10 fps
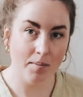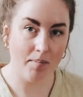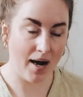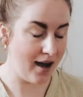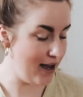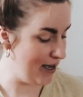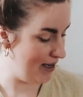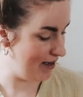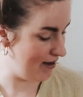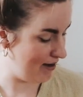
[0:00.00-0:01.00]

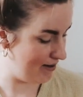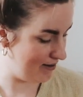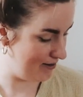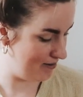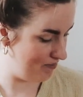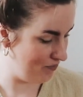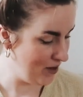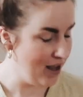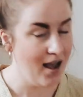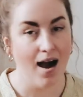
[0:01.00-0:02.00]
by,
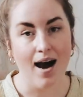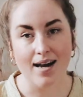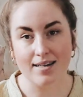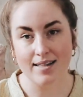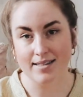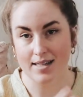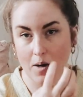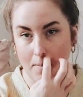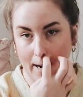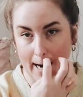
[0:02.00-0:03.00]
I cleaned
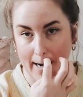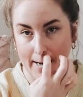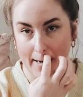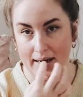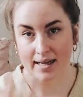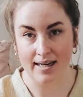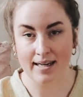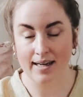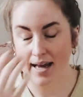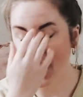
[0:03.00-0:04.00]
out my
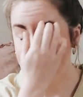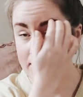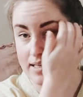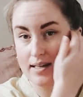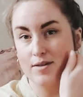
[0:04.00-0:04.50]
knitting cabinet.